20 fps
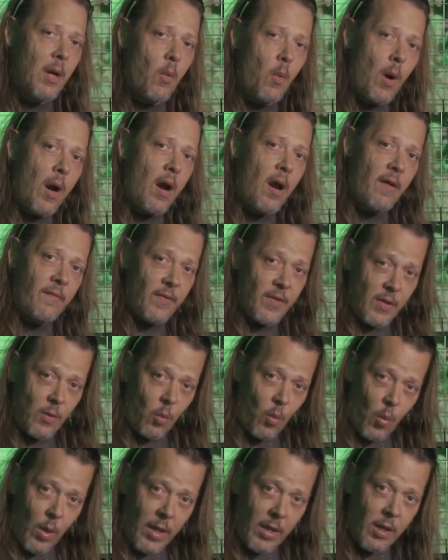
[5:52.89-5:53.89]
aware of is
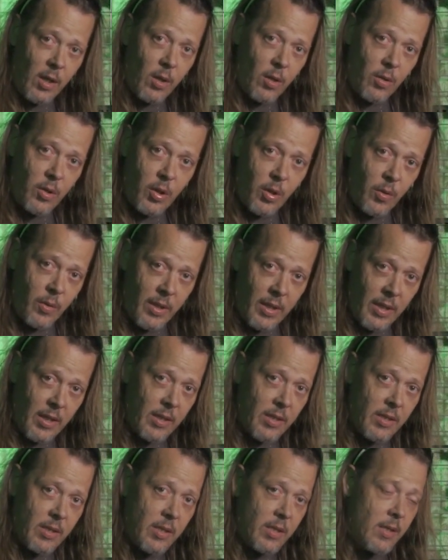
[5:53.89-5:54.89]
when you do
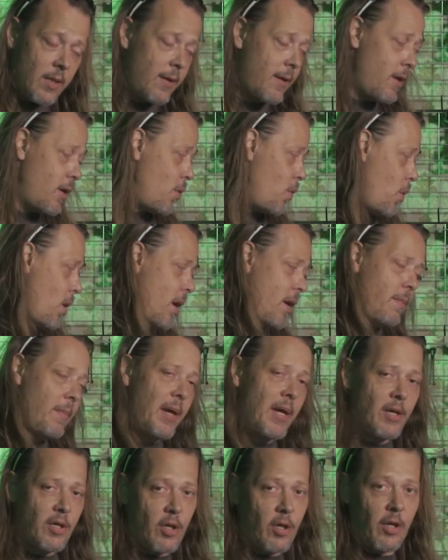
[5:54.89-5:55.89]
this, you want to
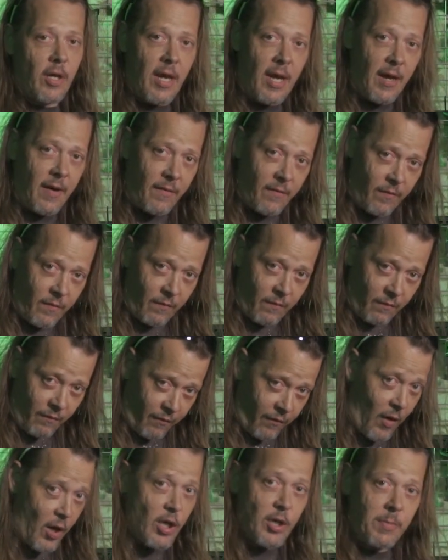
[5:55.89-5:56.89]
make sure you have
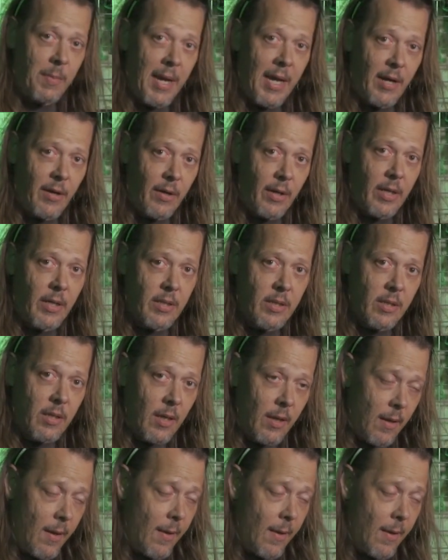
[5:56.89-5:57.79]
fresh batteries,